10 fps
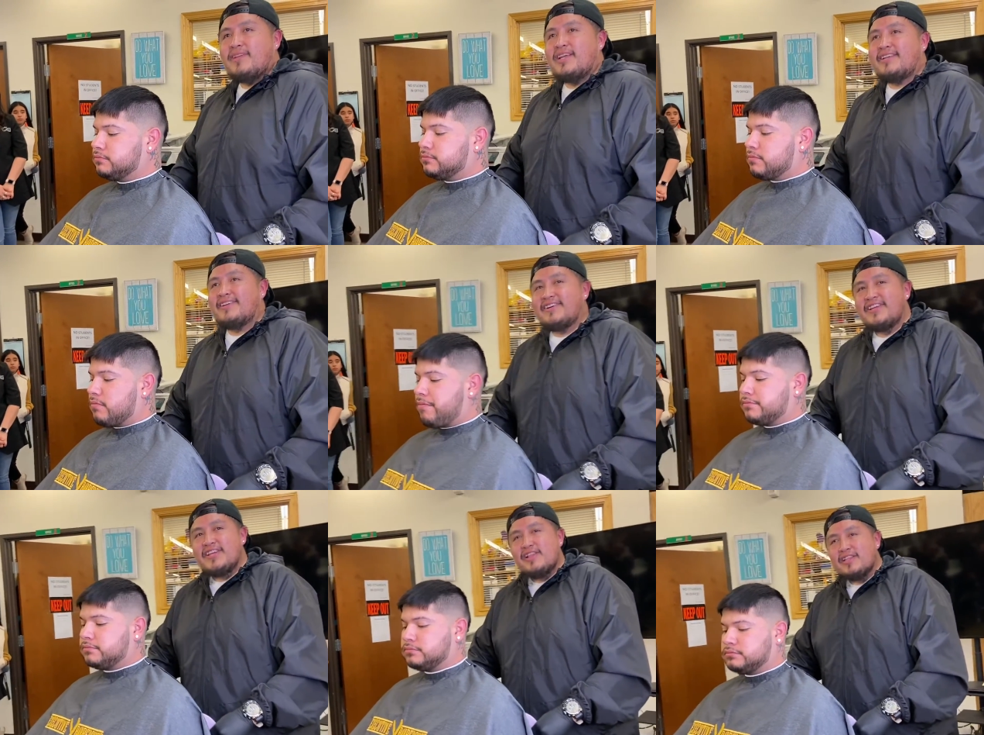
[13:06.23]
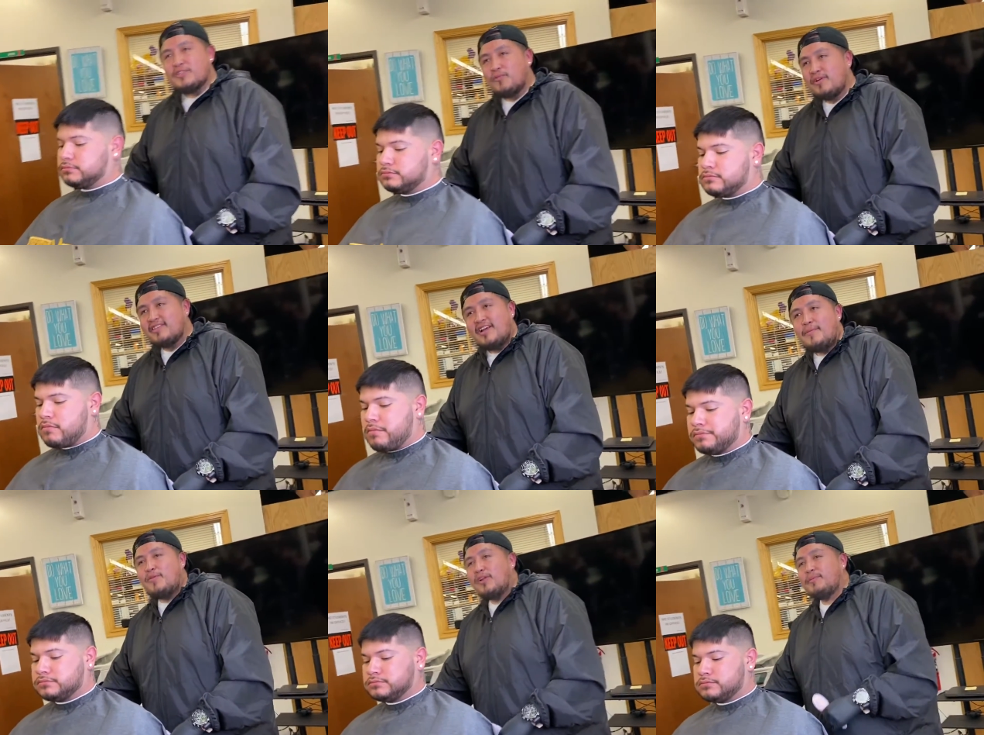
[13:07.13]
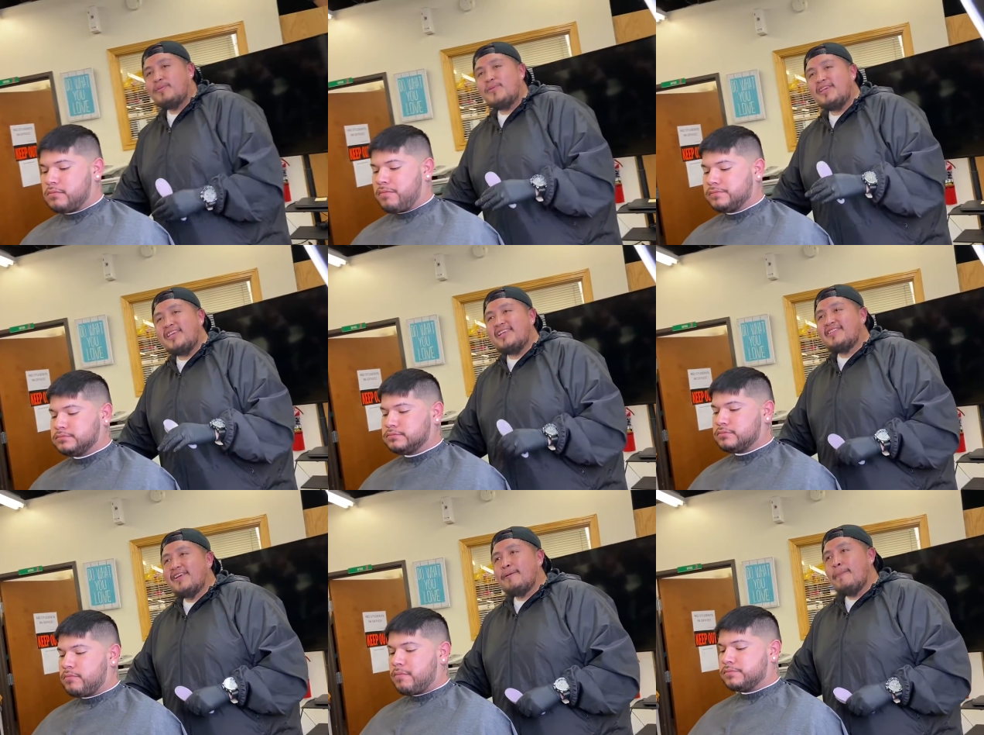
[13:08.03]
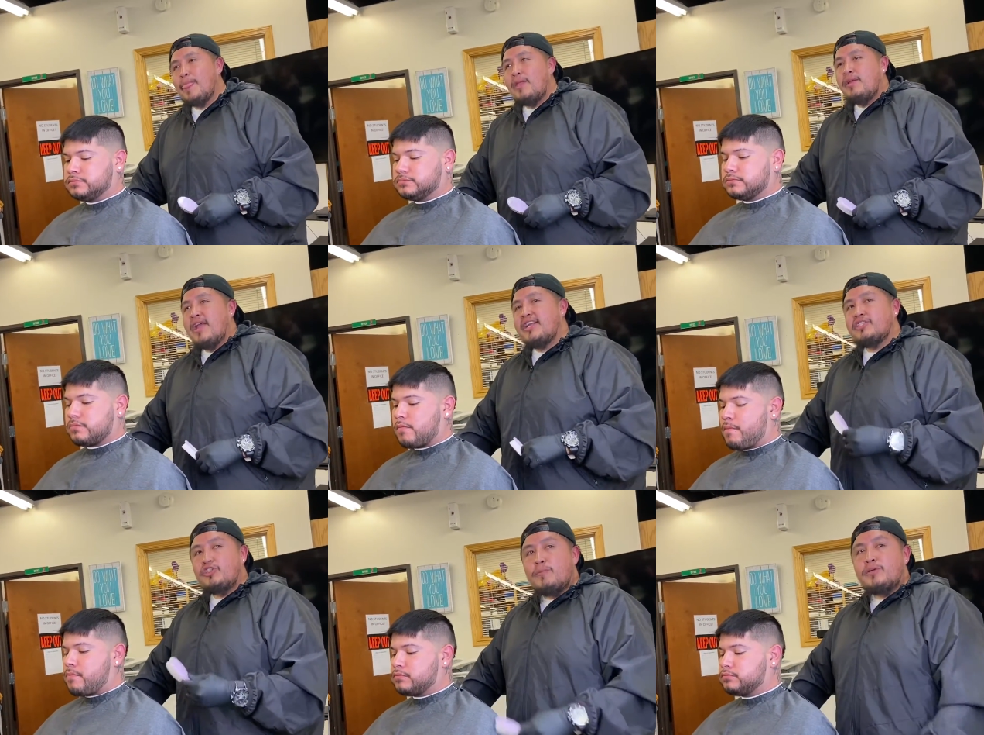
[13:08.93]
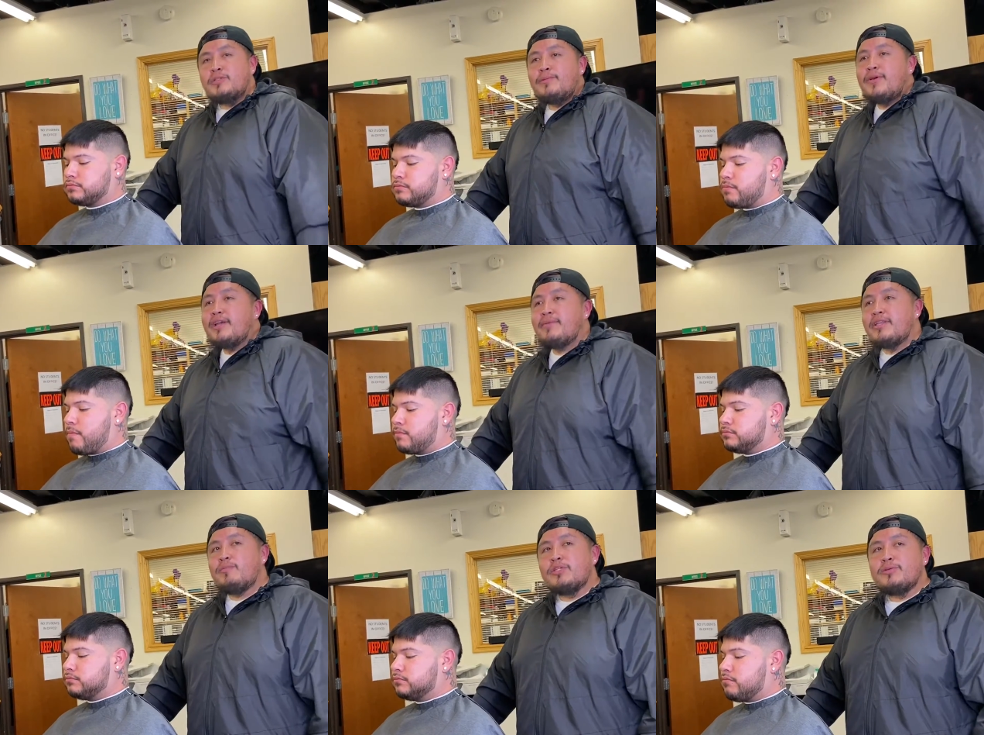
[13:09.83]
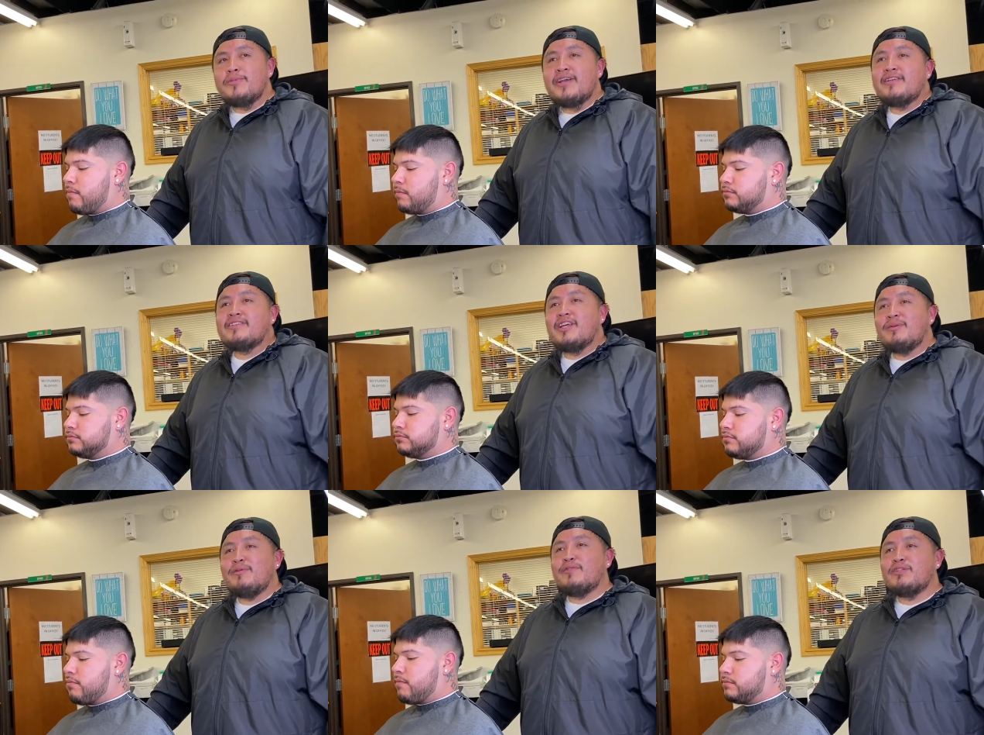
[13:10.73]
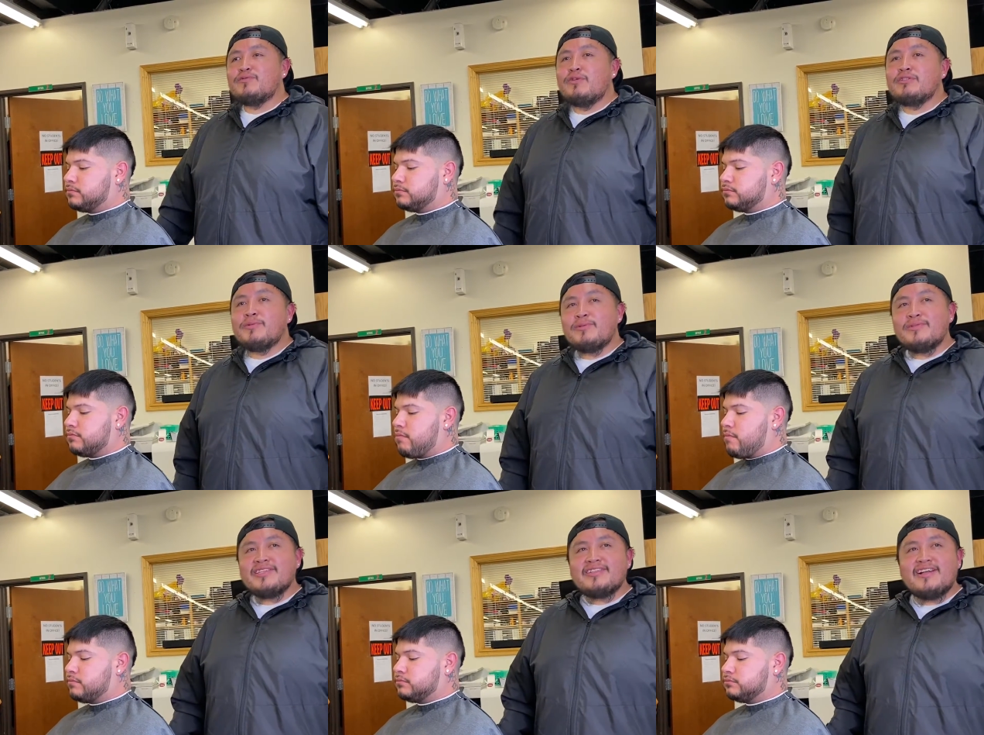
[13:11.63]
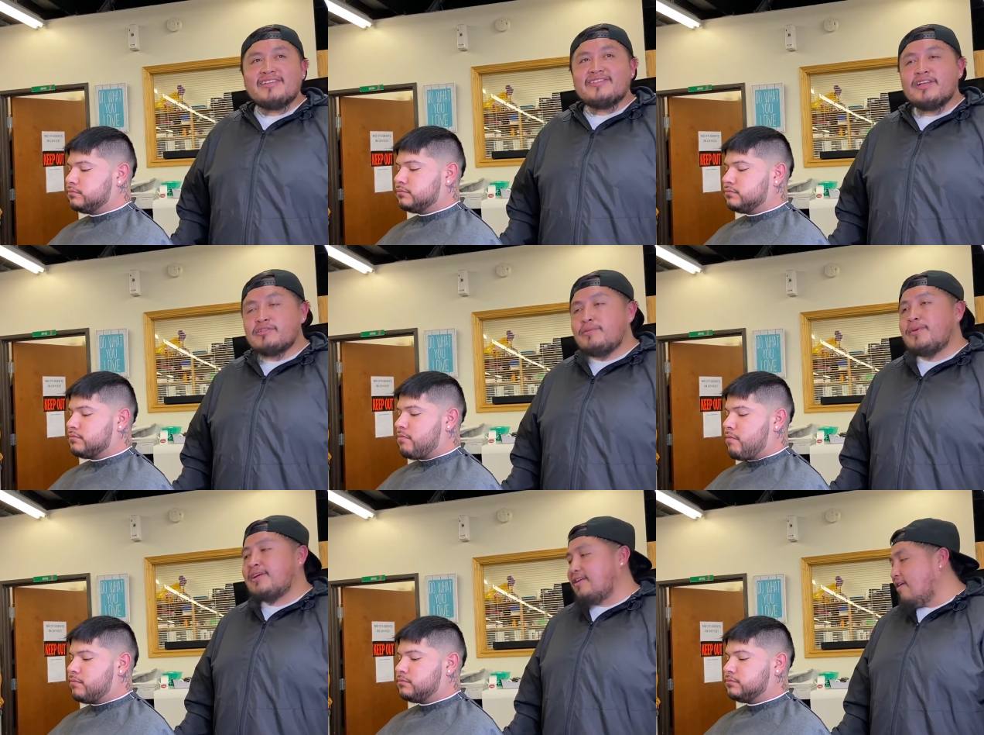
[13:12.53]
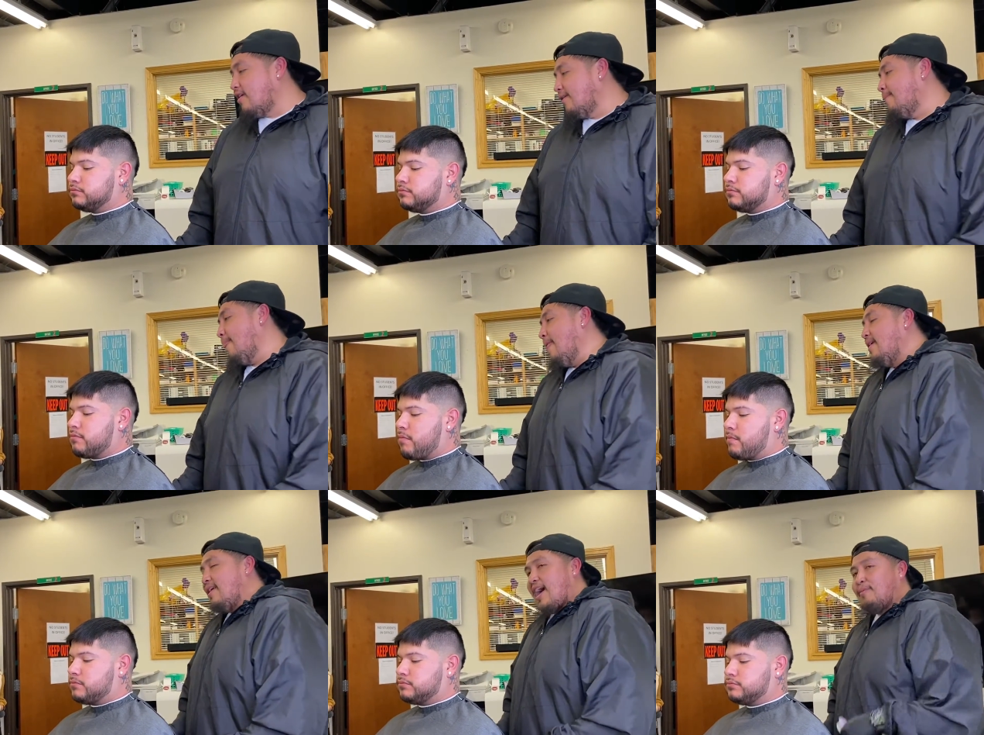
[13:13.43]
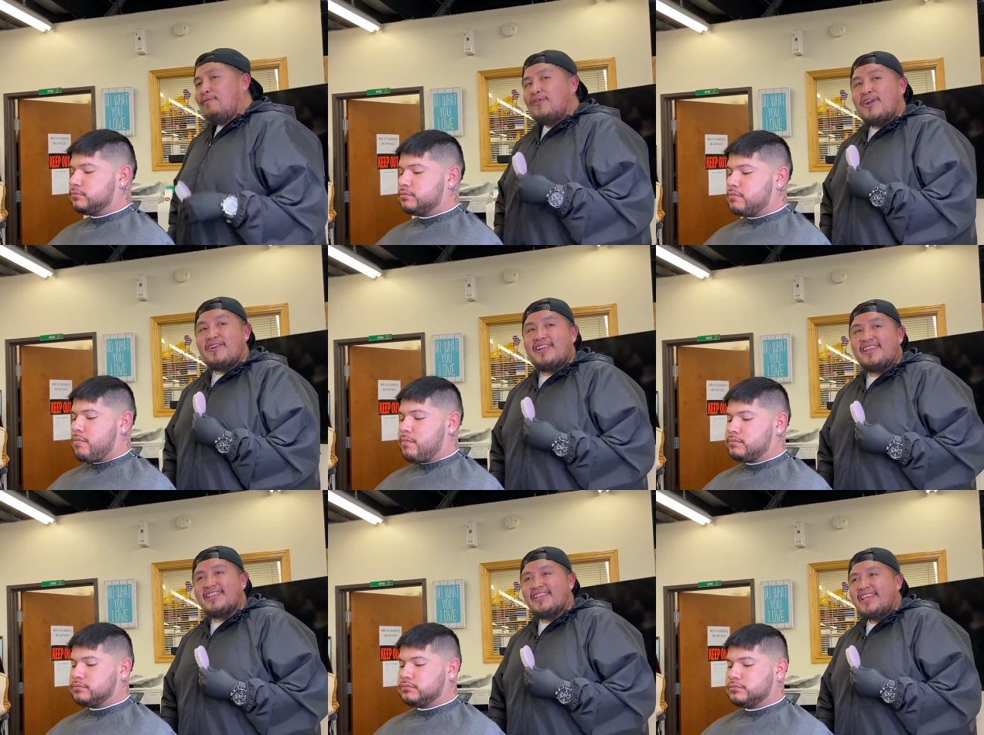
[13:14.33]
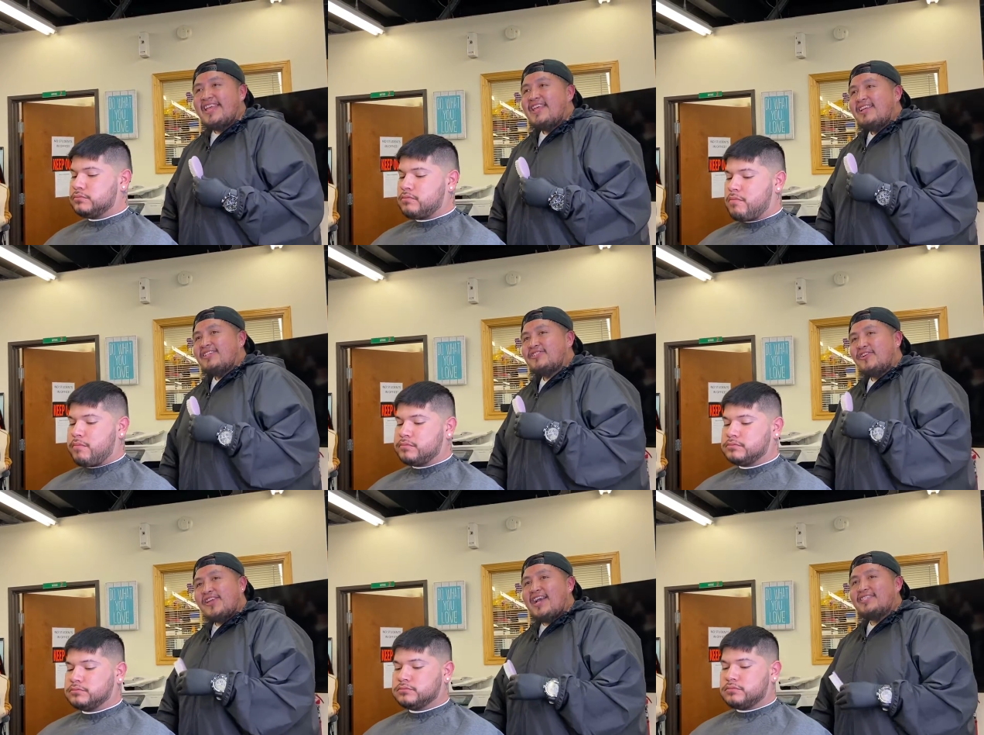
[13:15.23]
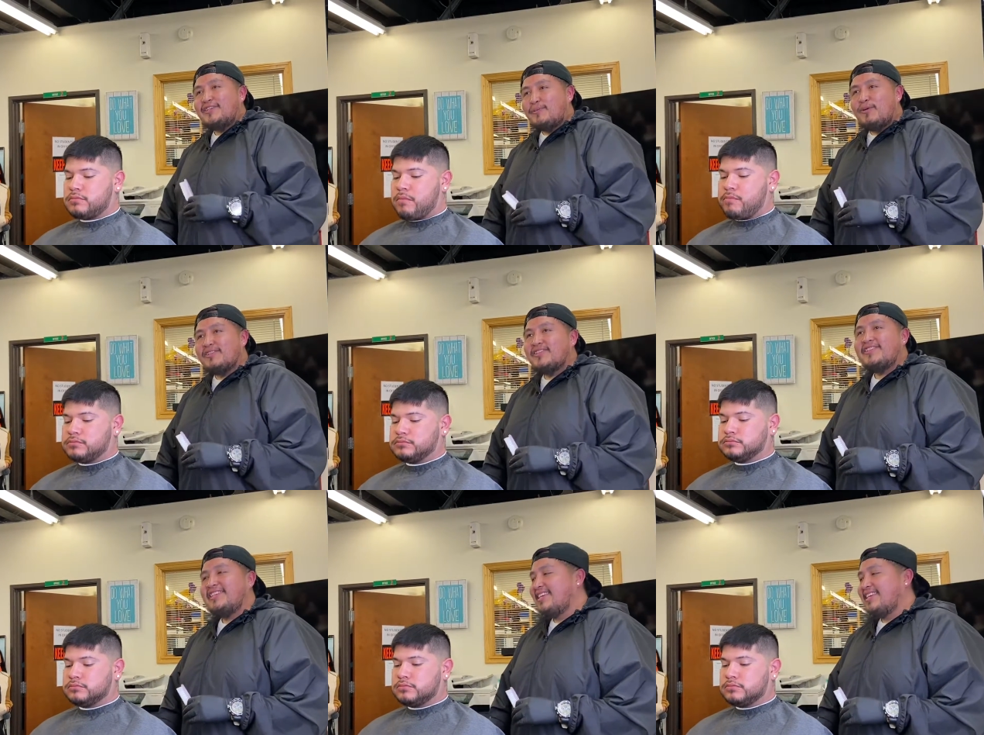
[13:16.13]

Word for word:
Speaker 1: And this one time he wanted to be picky. He's like, hey, just don't push me back, man. You pushed me back last time. My friends were roasting me when I went to Dallas. I was like, bet. All right. I'm a very sarcastic person.